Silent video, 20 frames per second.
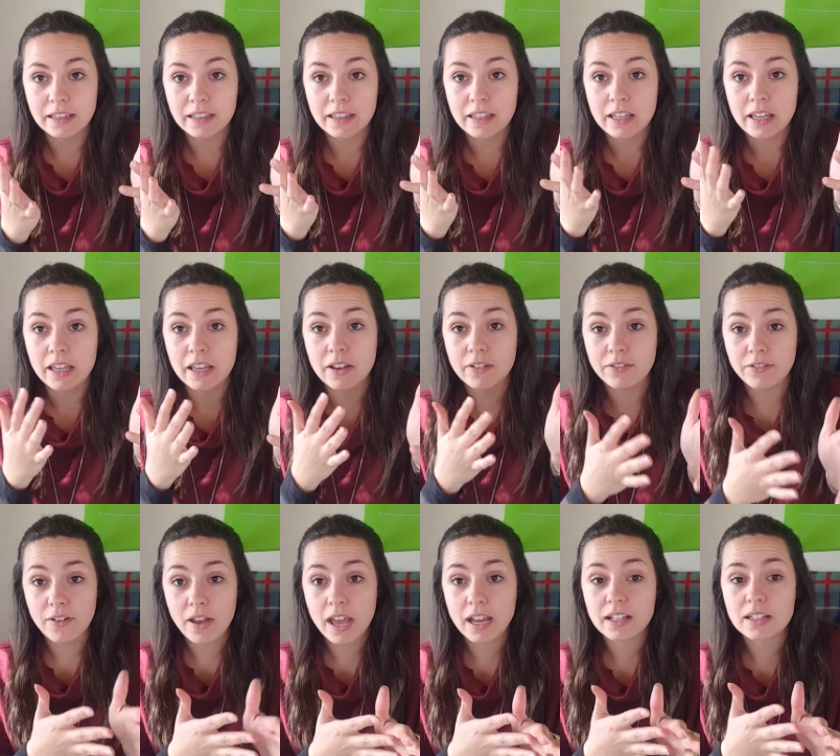the
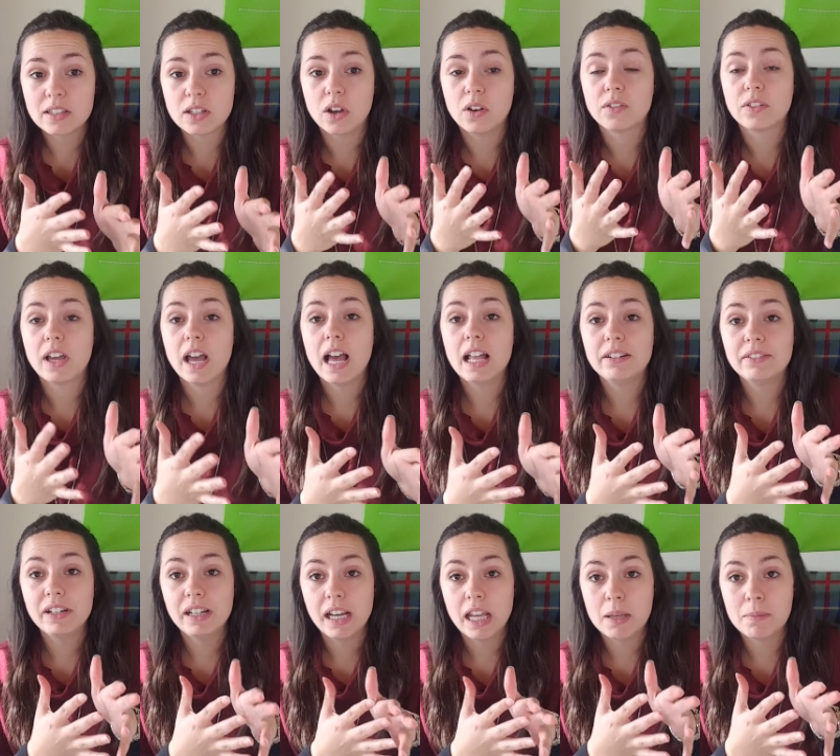effects of
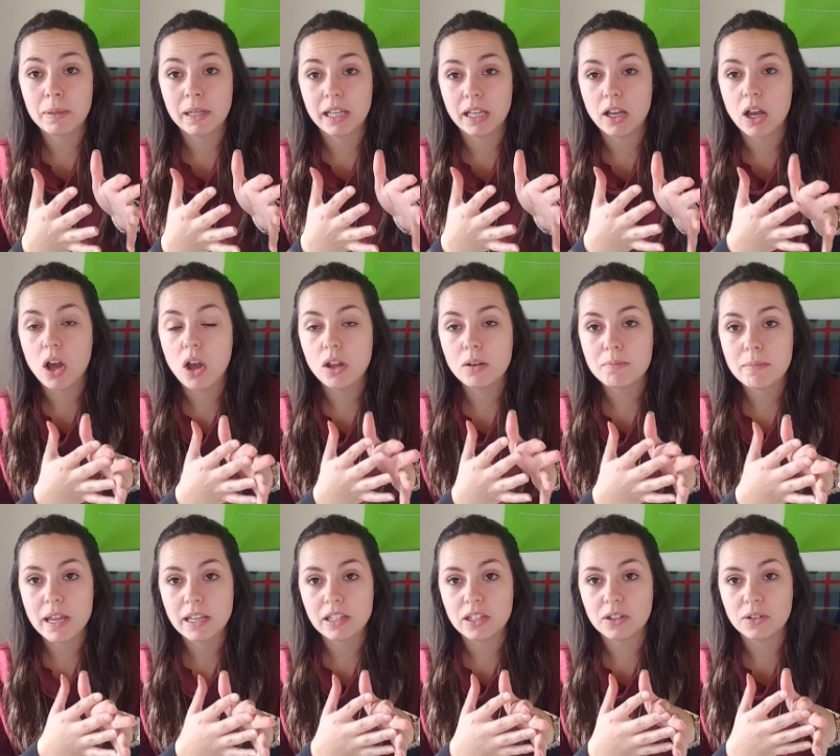calorie labelling on
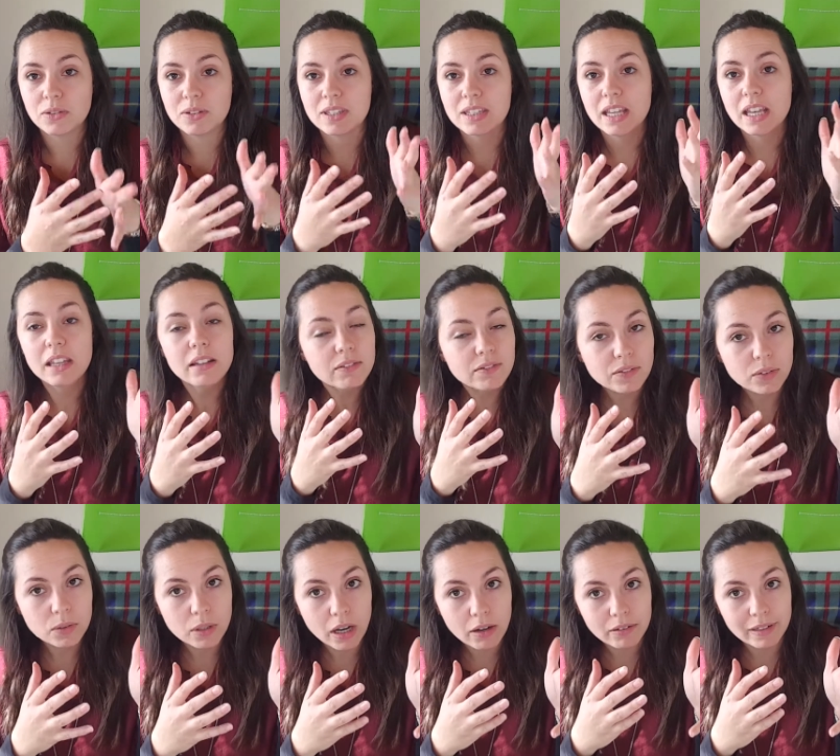menus in
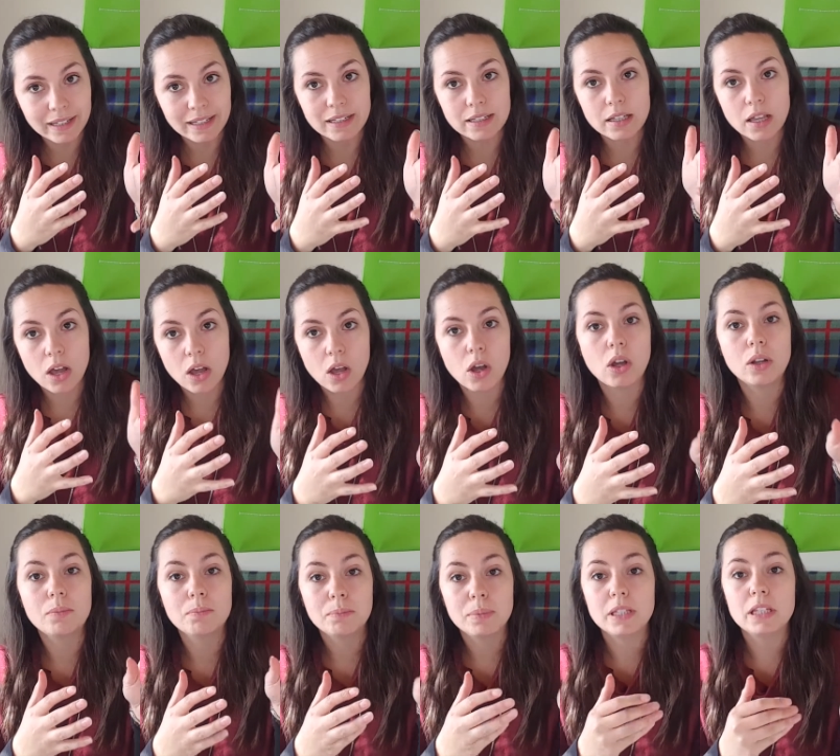food outlets
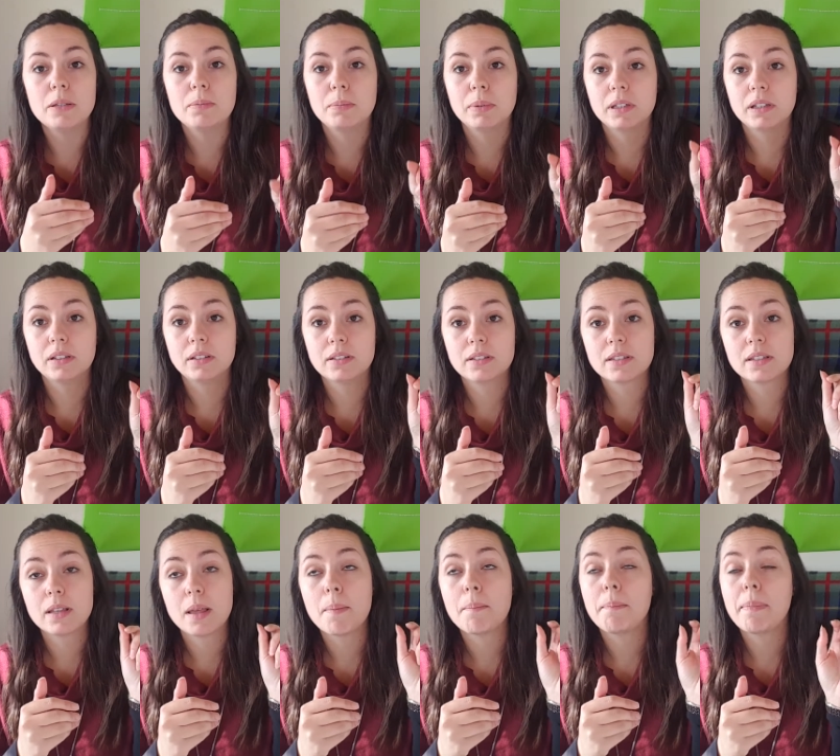on
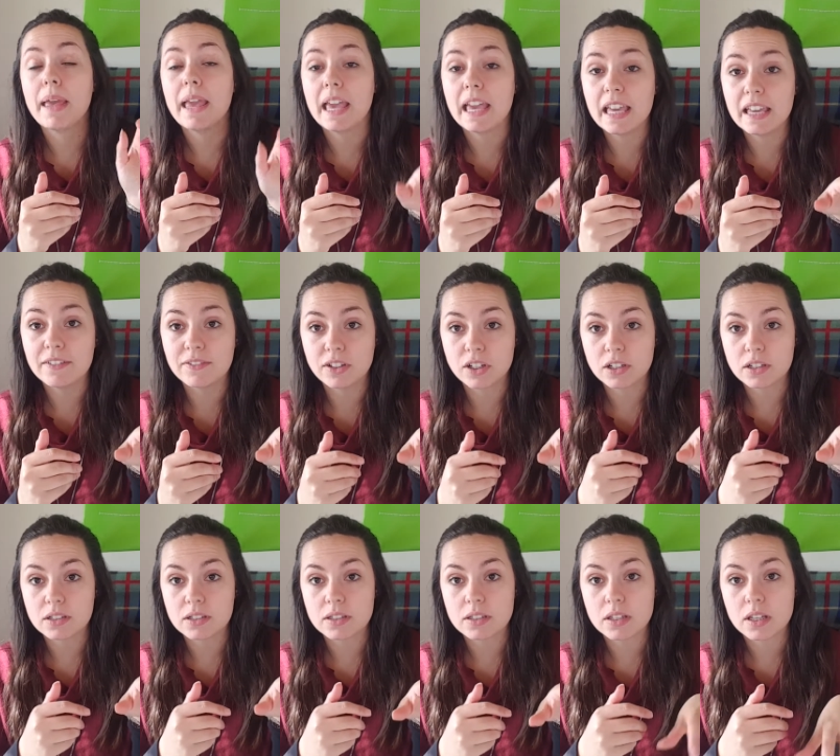people's
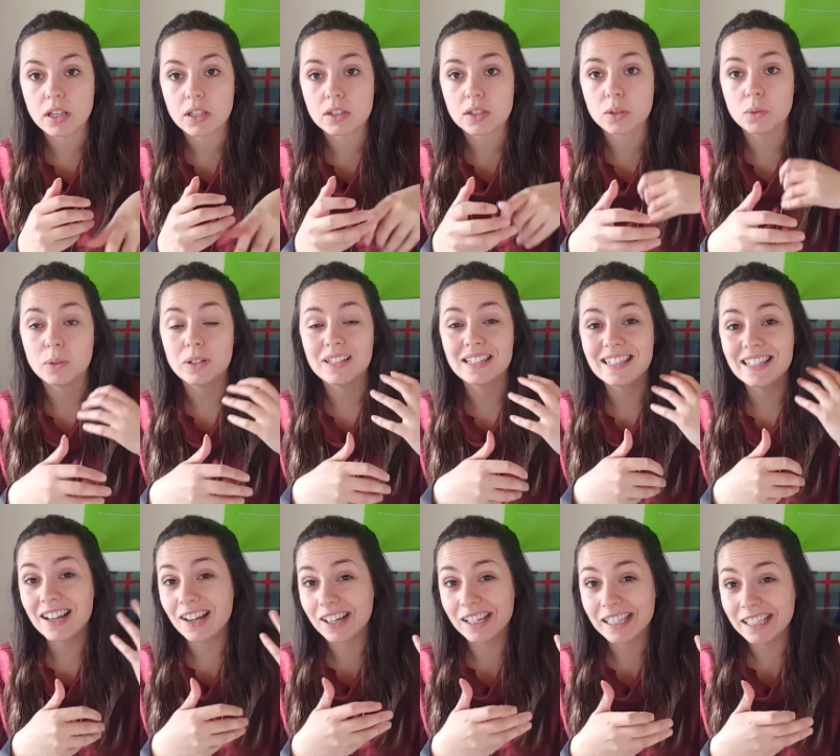behaviours. So
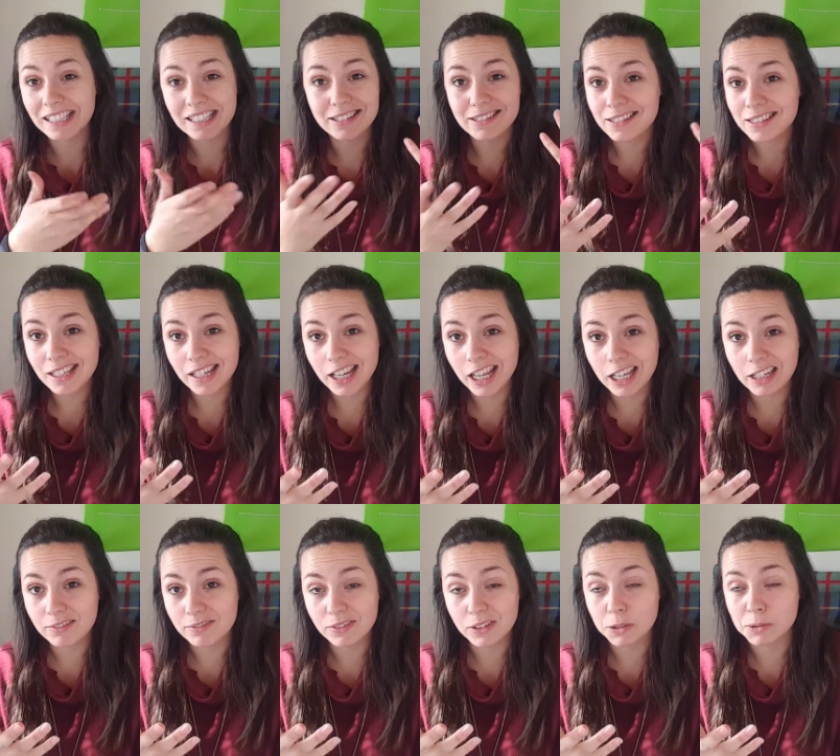did it
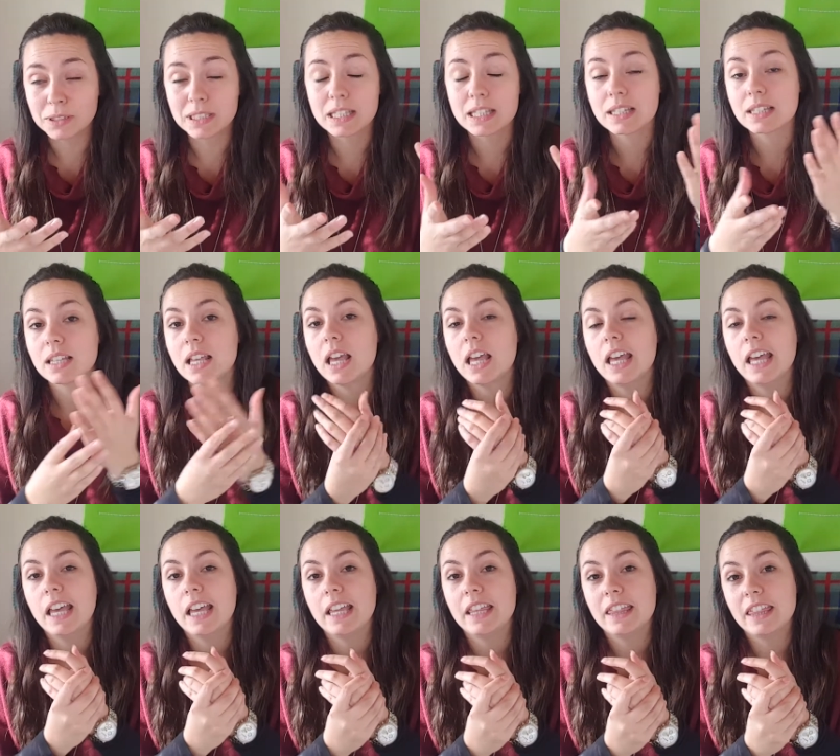influence
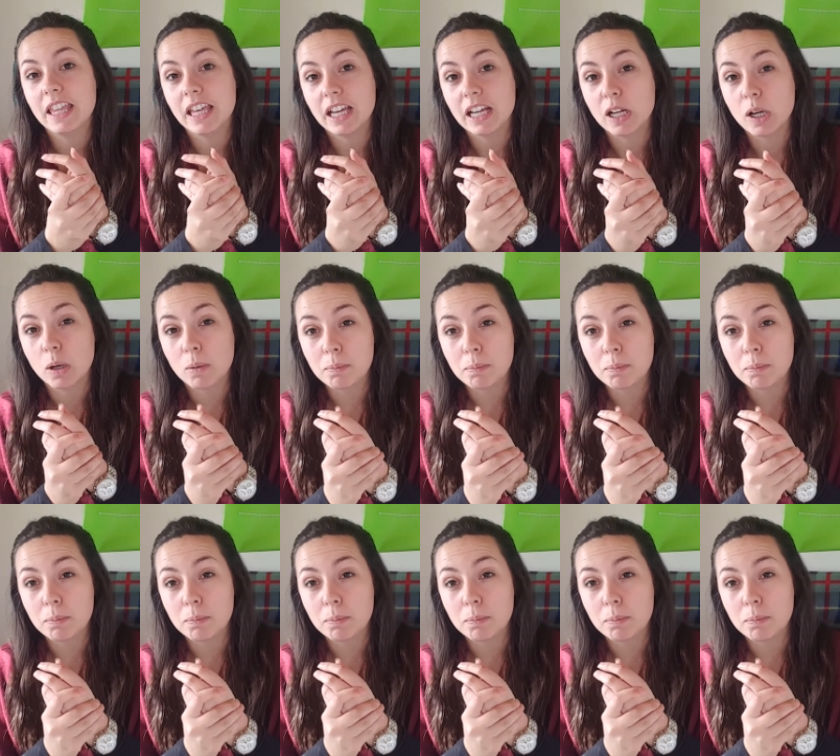their